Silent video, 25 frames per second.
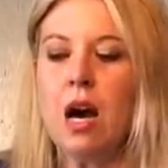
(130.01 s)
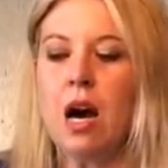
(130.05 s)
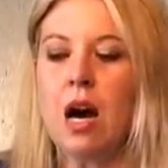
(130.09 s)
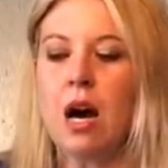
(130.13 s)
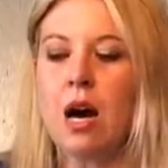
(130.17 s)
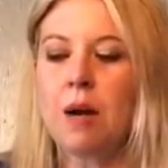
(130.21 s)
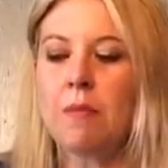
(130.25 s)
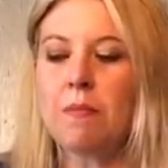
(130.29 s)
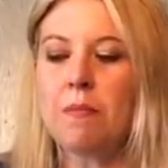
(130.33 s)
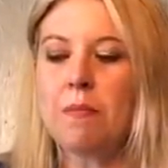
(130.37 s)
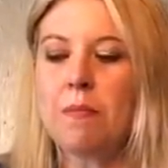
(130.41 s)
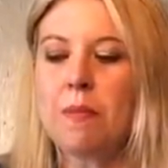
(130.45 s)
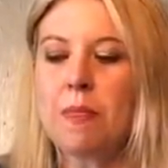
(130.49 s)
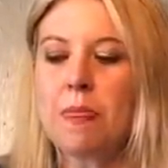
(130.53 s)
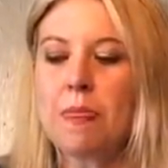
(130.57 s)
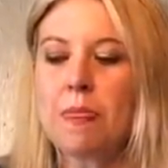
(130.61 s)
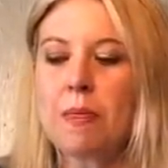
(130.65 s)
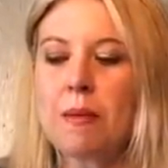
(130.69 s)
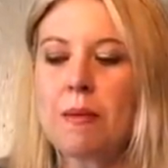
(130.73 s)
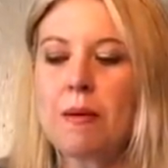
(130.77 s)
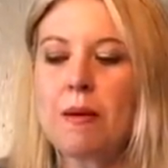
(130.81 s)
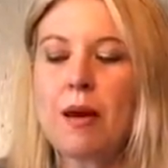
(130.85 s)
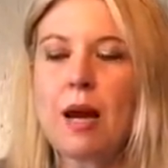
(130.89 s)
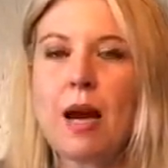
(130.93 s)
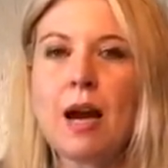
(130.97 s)

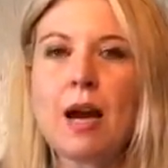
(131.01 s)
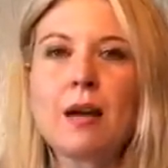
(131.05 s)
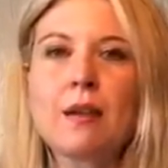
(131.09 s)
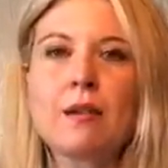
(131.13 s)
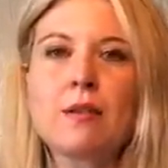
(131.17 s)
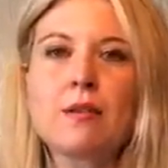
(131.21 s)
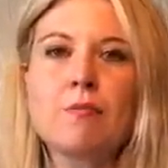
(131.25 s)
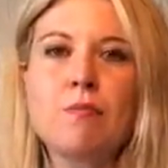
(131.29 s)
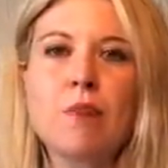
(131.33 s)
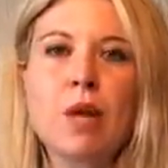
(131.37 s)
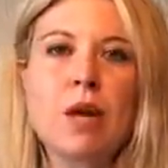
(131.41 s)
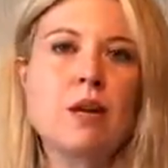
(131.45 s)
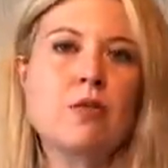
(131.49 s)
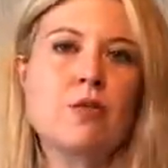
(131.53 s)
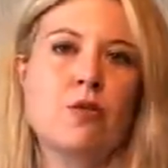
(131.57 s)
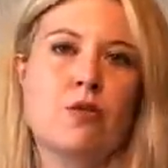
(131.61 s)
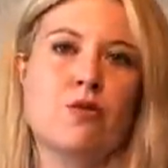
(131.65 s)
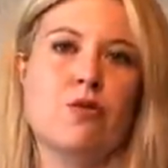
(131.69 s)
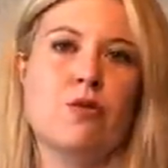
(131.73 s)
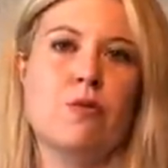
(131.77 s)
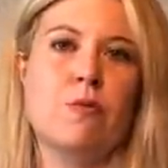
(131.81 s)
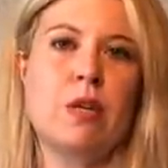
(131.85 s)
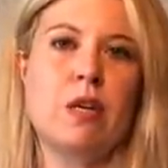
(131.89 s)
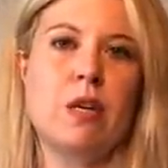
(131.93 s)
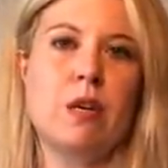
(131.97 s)
And many
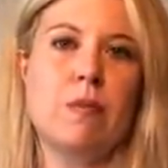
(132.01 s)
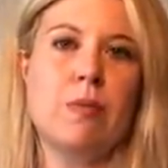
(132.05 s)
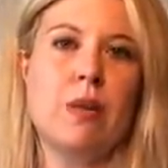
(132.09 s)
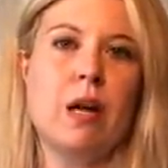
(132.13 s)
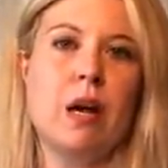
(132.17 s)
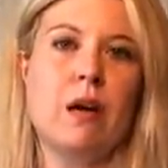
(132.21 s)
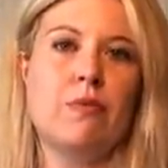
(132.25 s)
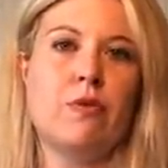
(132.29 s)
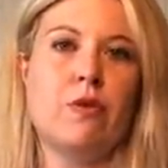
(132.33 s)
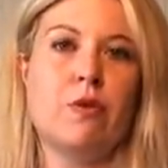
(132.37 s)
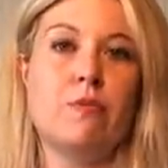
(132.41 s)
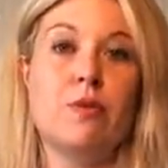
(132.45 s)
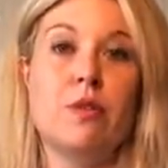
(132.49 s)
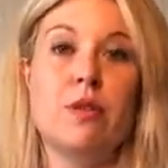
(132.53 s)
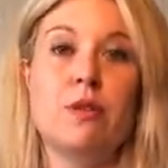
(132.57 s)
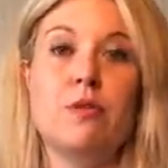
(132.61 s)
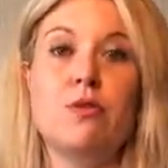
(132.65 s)
social media platforms,